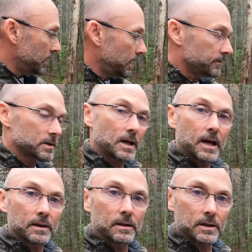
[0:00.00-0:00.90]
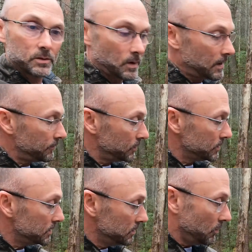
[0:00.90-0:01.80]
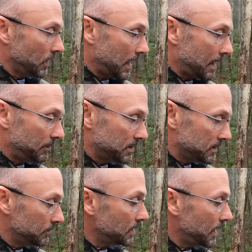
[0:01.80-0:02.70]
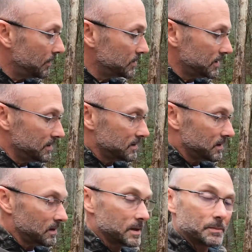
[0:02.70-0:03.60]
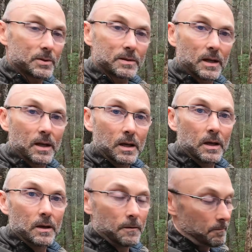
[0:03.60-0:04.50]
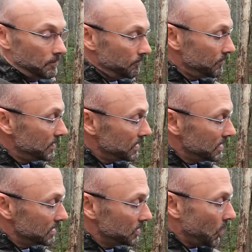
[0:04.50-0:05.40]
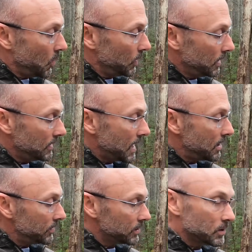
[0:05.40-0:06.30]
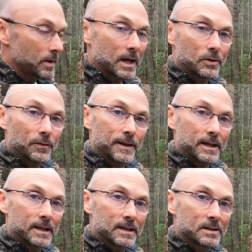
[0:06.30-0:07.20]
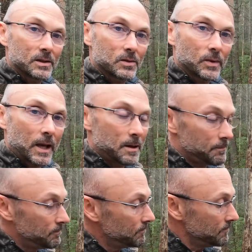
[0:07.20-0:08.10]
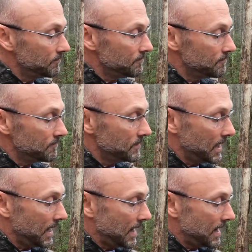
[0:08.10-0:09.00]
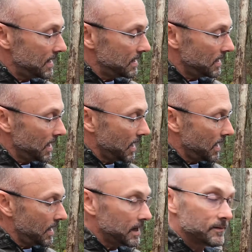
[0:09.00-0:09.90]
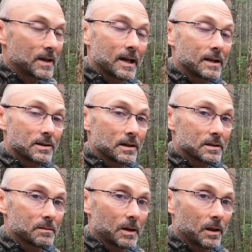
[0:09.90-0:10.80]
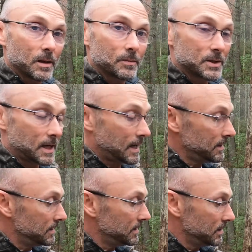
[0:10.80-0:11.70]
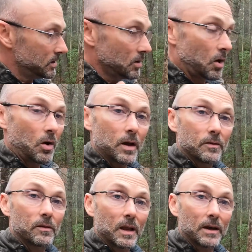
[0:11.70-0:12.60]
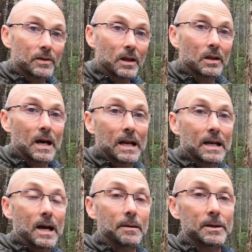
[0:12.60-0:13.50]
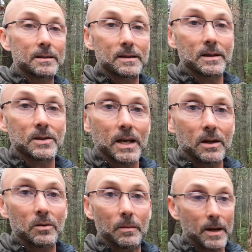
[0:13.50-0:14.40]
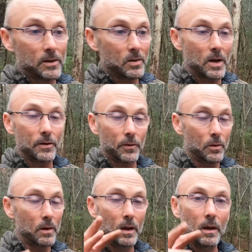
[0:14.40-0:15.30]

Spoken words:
that have shot these rifles, what happens sometimes is the lips don't allow the correct feed into the ramp, and I have not adjusted my lips yet. You all have left a lot of comments in the channel about the rifle.